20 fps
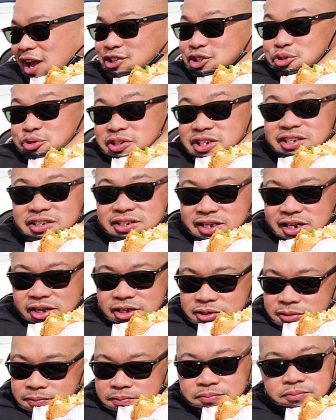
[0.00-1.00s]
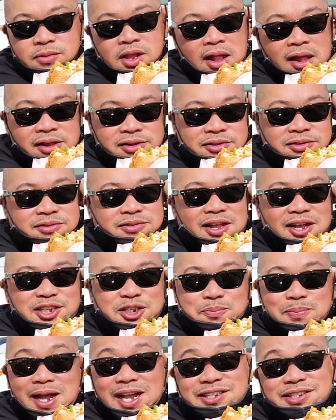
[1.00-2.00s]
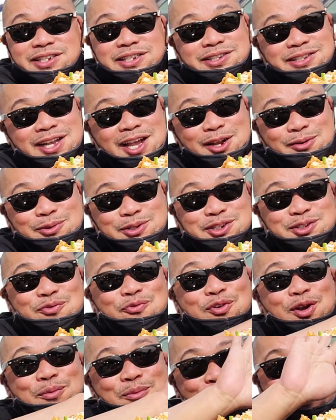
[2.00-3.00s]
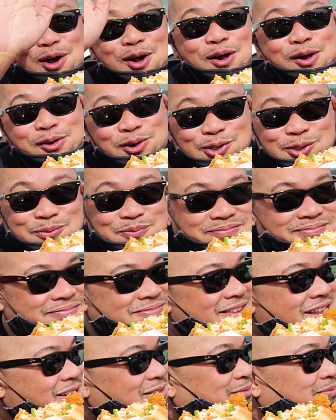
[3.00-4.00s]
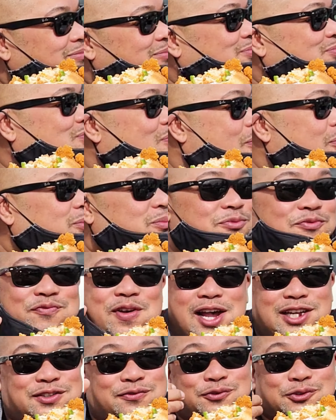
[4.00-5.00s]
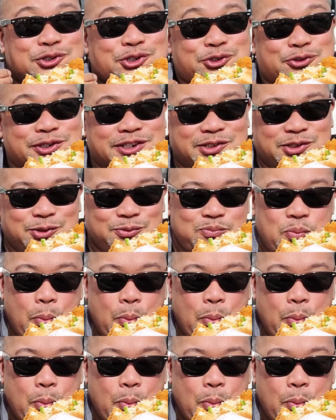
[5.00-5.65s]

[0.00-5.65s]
as you could tell, a spicy sandwich from all fast food joints.